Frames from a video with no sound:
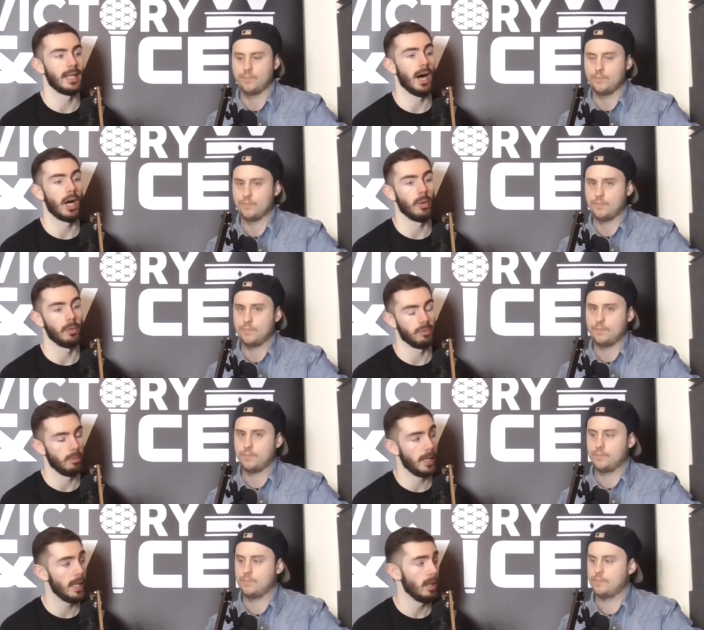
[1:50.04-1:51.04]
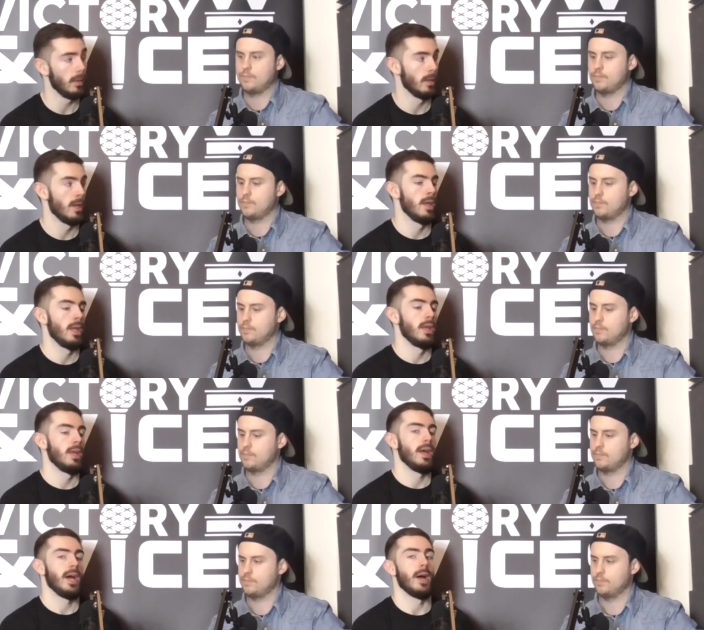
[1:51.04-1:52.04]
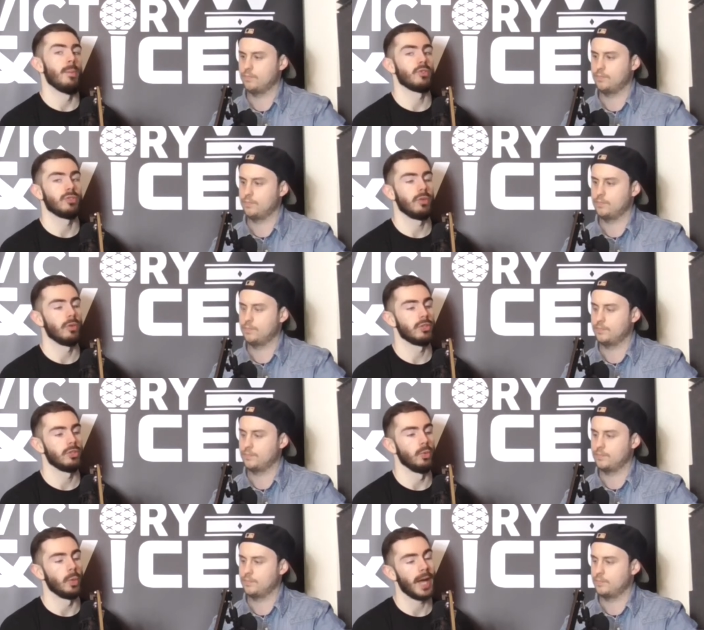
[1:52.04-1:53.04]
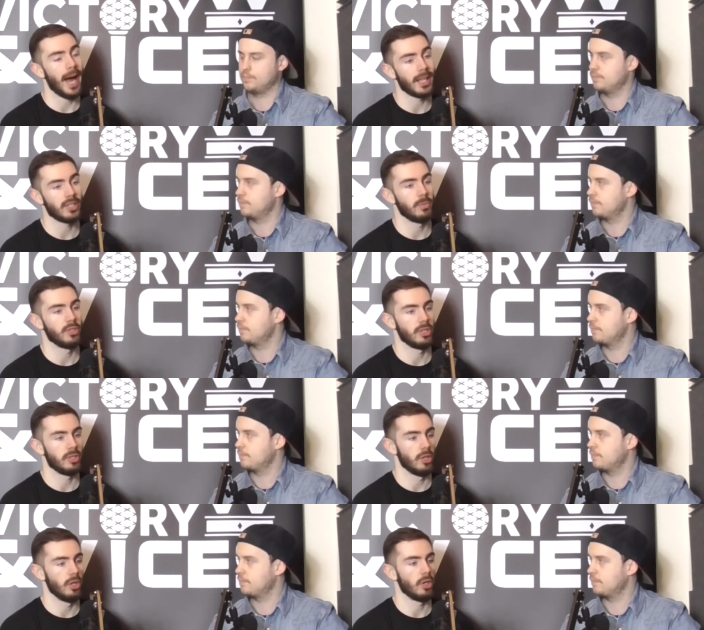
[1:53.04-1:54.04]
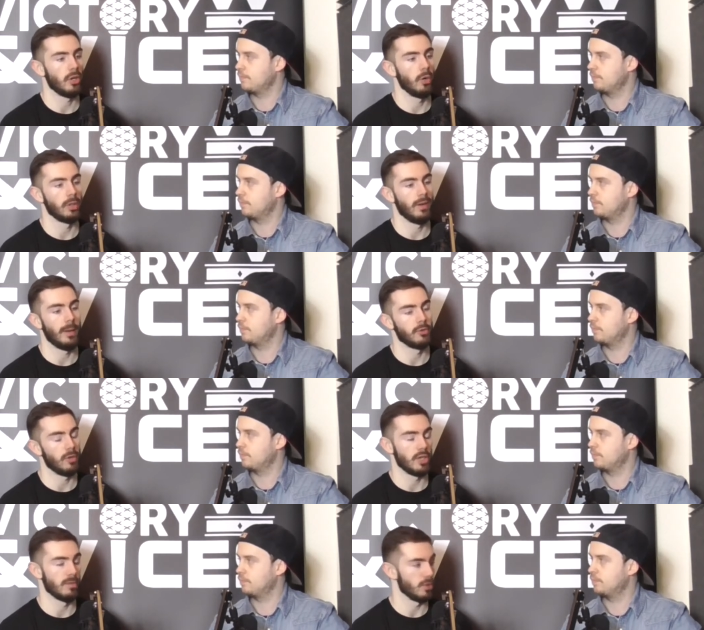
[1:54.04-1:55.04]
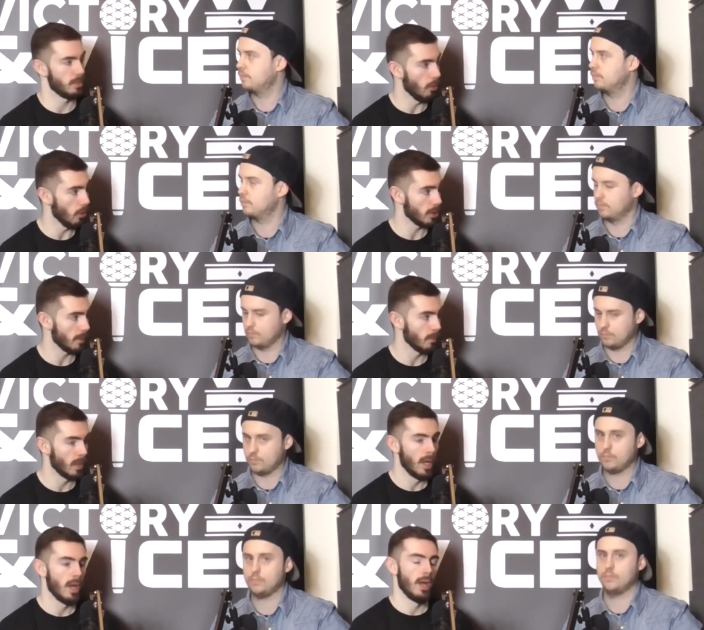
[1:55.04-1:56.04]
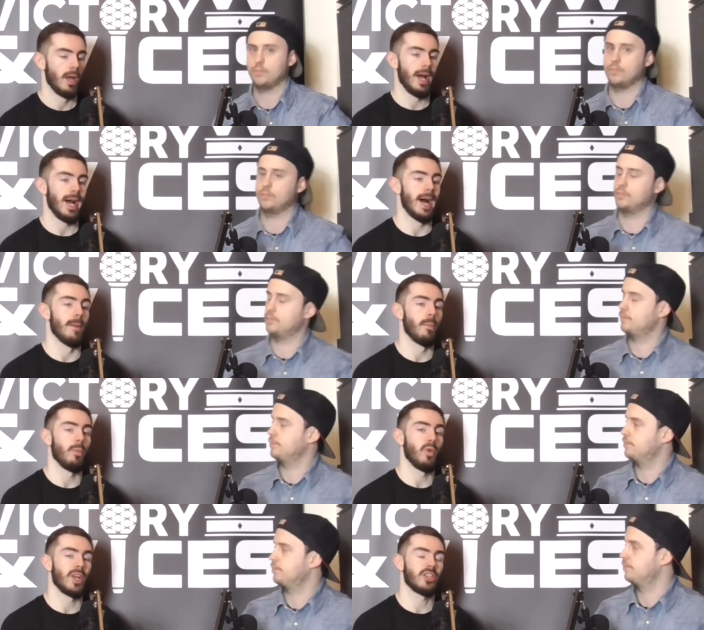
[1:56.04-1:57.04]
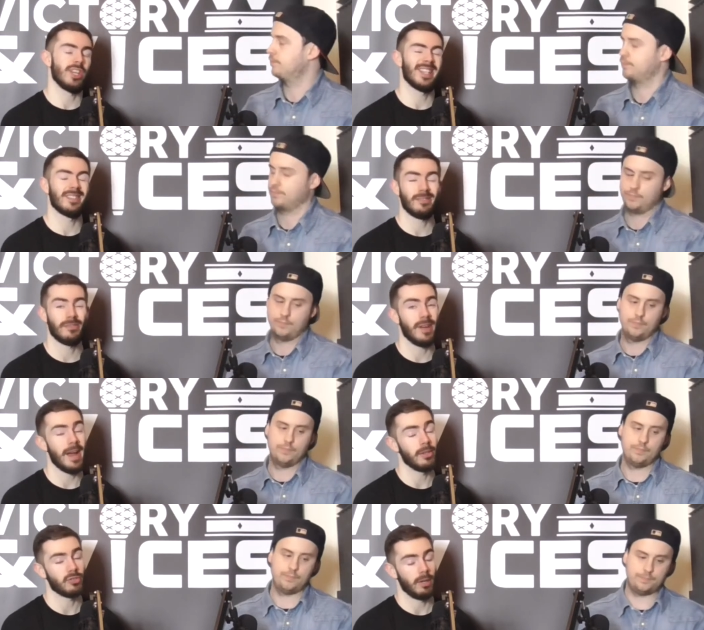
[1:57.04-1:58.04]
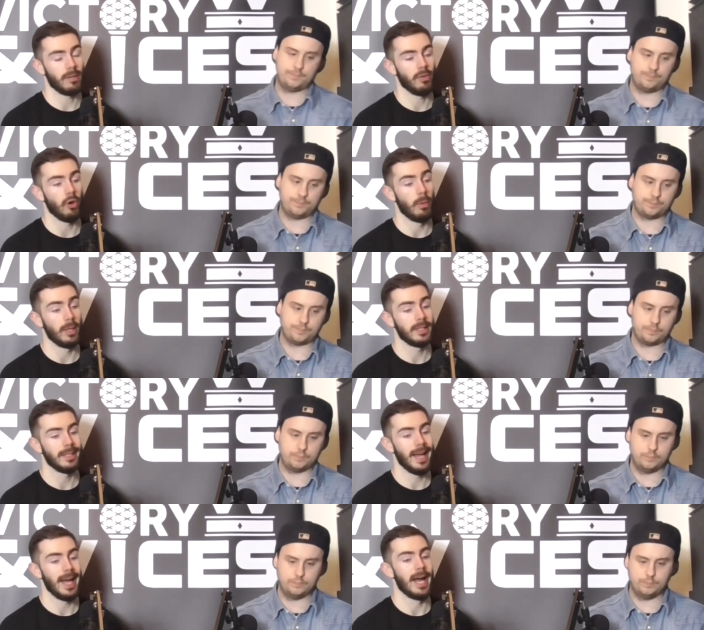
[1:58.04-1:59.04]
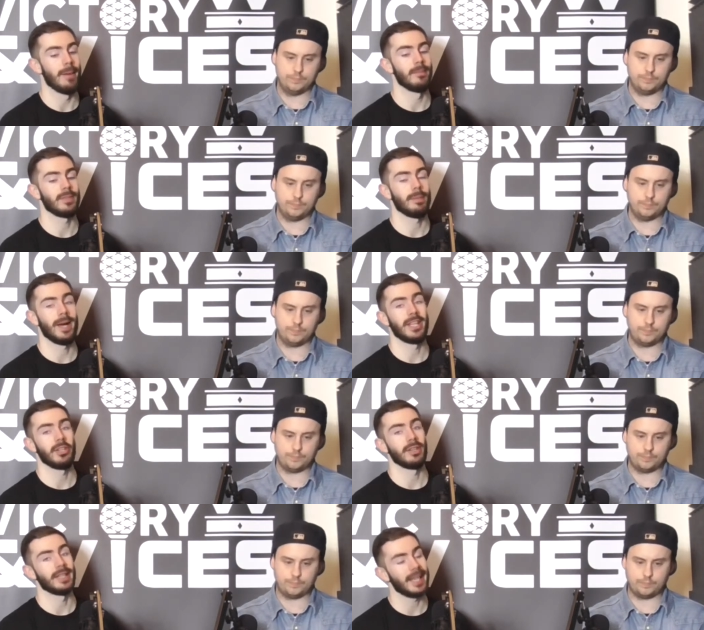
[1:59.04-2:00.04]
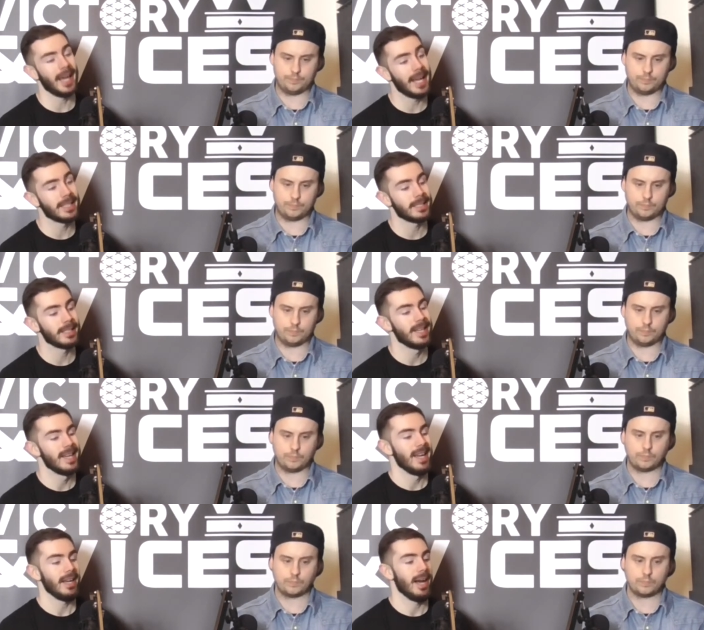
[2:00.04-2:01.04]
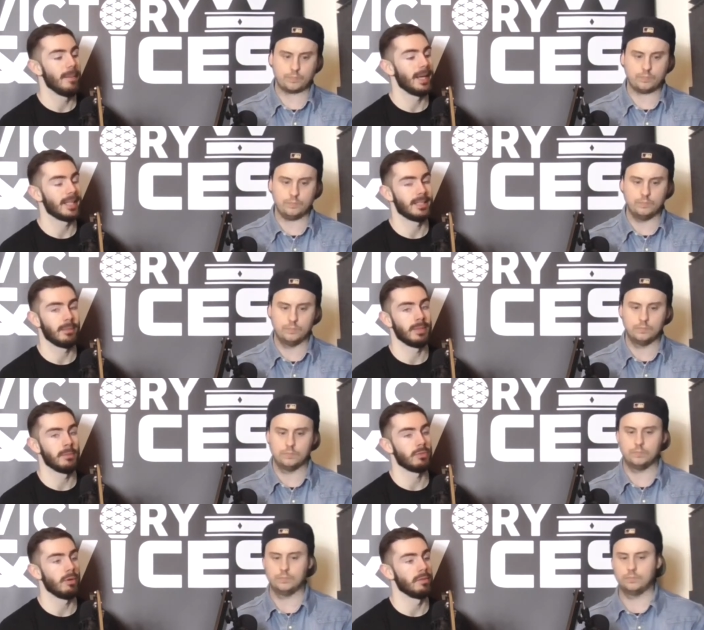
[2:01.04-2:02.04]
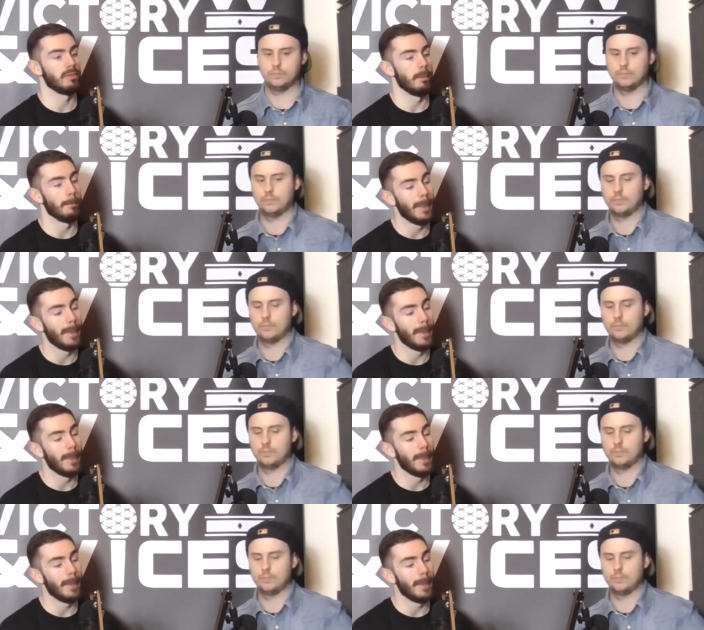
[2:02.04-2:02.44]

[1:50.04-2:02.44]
Speaker 1: they are going to appeal, um, which will go to CAS, which is the Court of Arbitration for Sport. Mm -hmm. Um, which isn't very straightforward um, depending on the case. Um, it can sometimes go on for